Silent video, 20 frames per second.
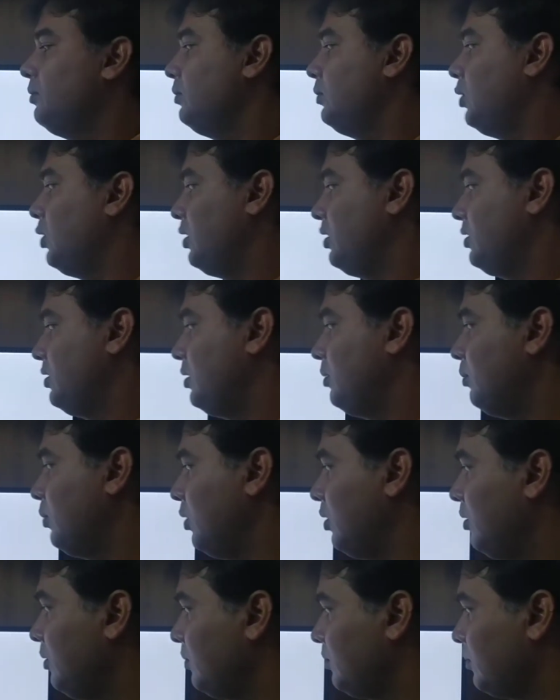For
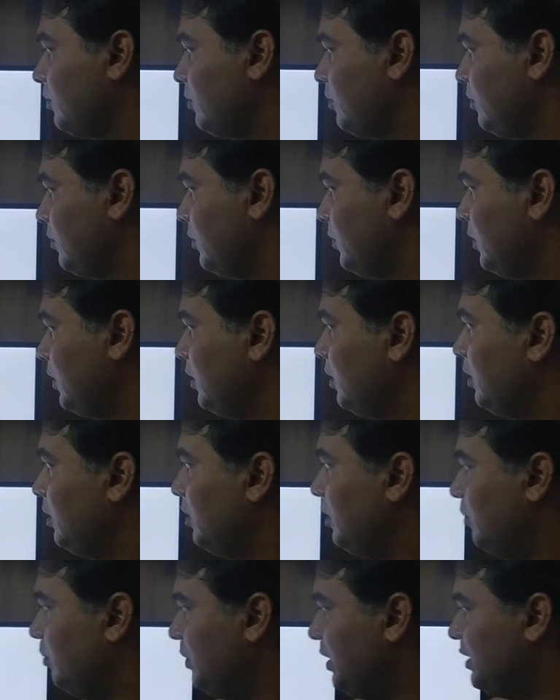example,
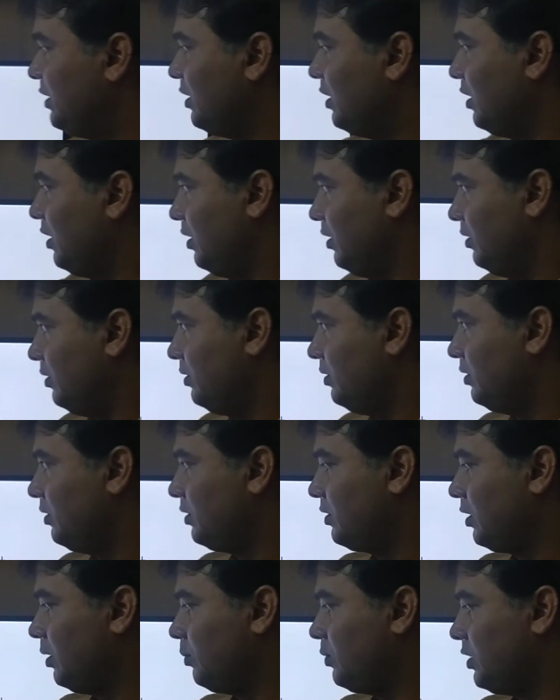Mizan,
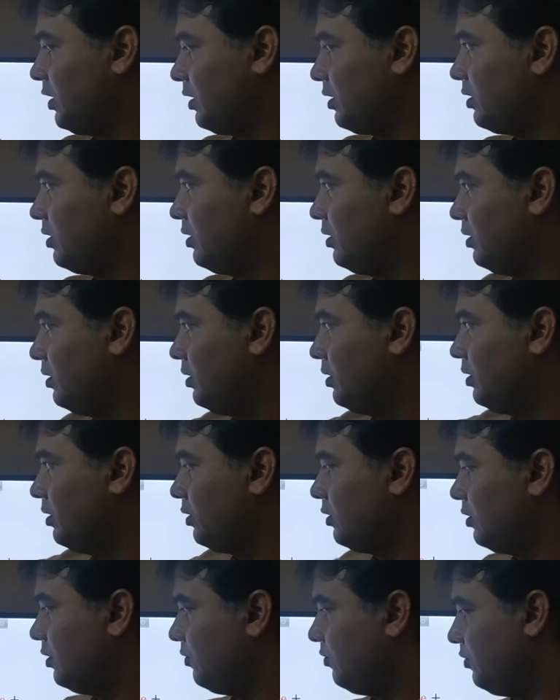subject,
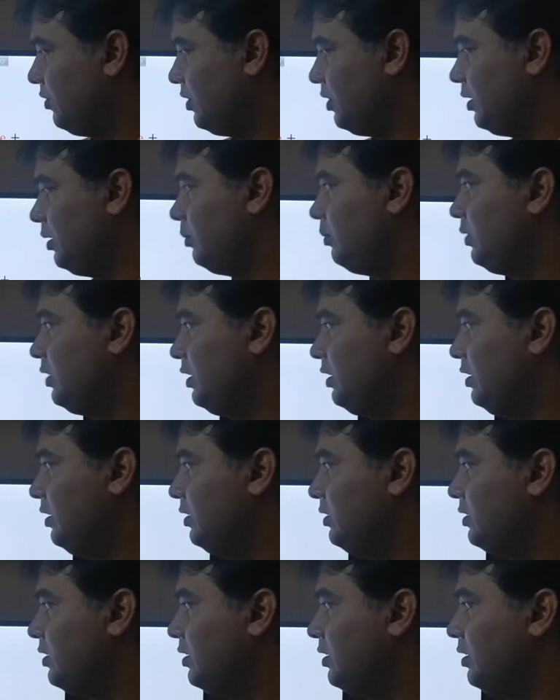then verb
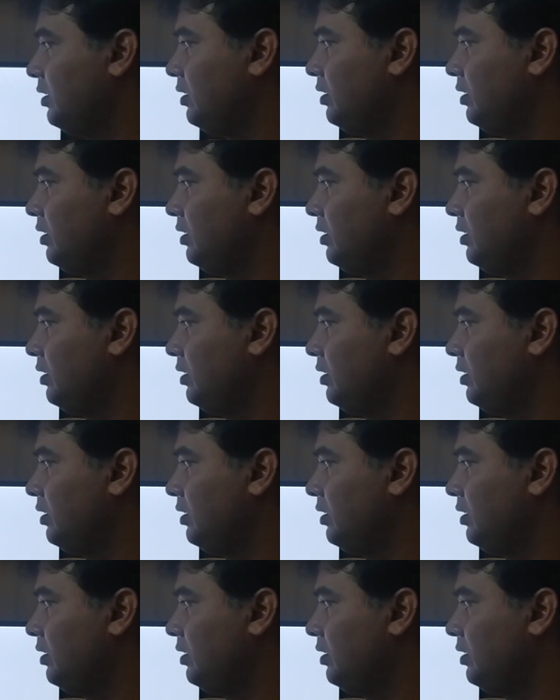is,